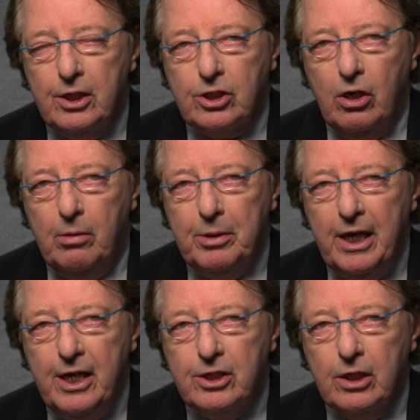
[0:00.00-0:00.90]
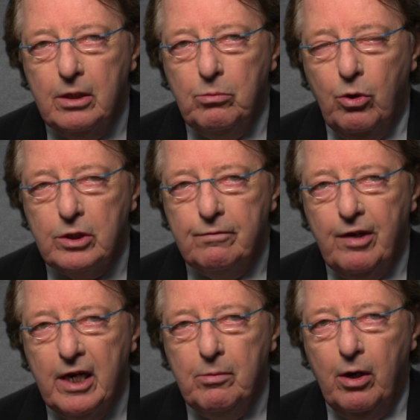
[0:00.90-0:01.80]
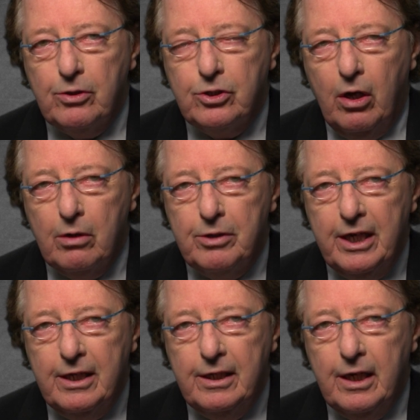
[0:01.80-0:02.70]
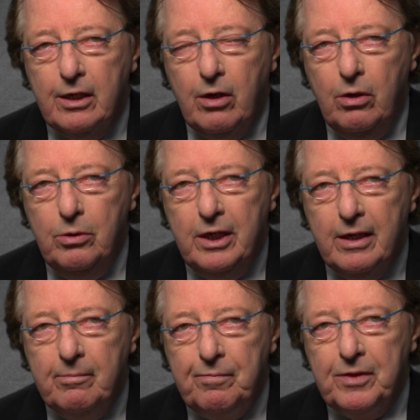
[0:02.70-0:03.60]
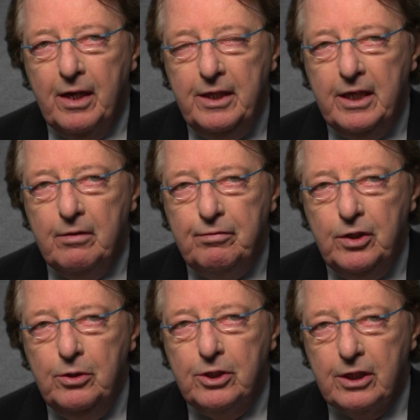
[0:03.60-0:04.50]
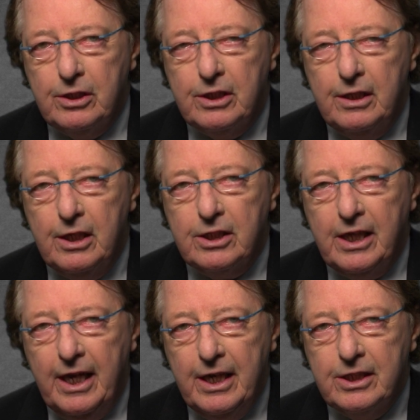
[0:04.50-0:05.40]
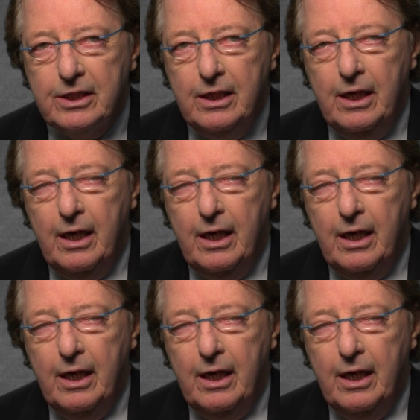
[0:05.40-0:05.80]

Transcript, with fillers: this combination was very well tolerated, including the infusions, in this case,